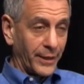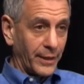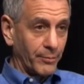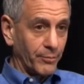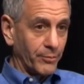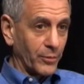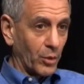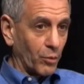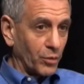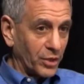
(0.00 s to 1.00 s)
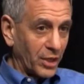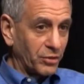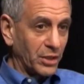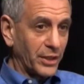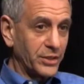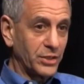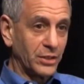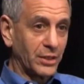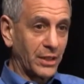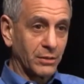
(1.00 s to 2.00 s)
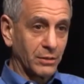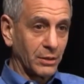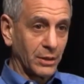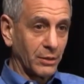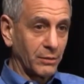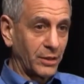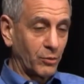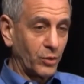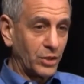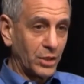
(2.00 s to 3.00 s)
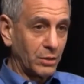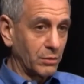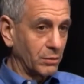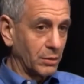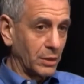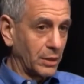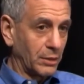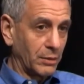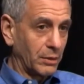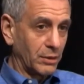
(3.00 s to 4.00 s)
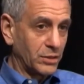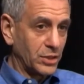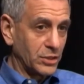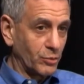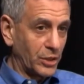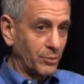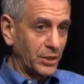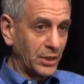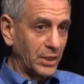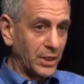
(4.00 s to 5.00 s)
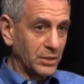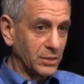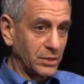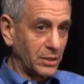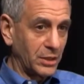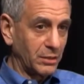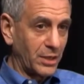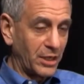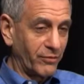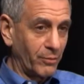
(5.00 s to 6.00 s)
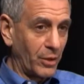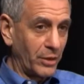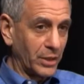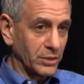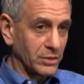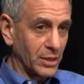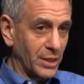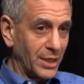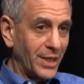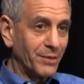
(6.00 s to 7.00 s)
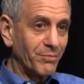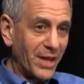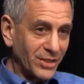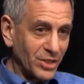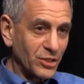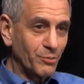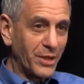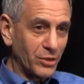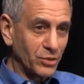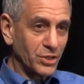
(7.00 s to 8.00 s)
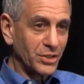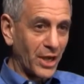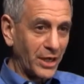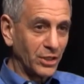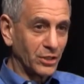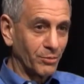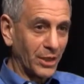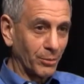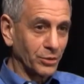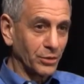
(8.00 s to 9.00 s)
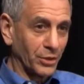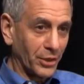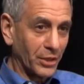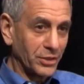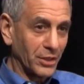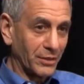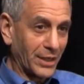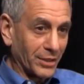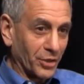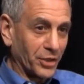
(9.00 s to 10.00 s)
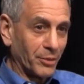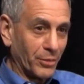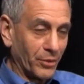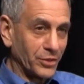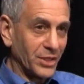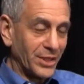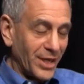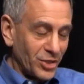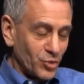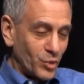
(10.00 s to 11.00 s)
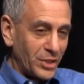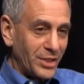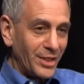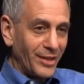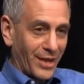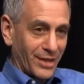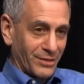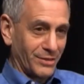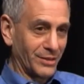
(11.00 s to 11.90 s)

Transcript: um, the ethnic cleansing that, uh, that we did uh, and the sins that we committed against the Native Americans. Mm-hmm. It makes us a better society to be able to look ourselves at look in the mirror and say, "Yes, we did that."